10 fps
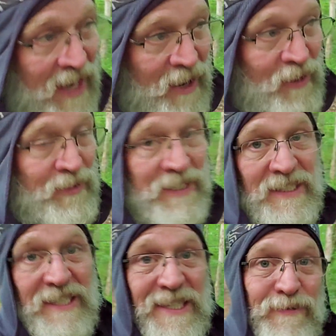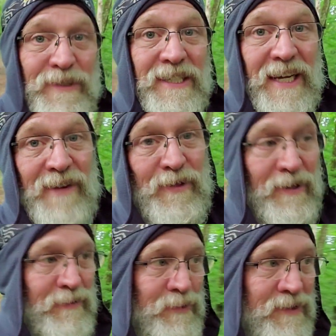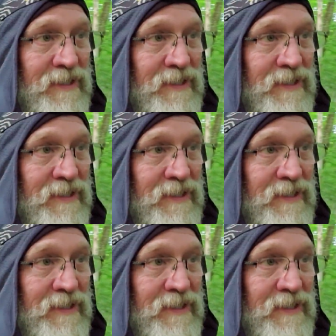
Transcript: out in the evening I thought was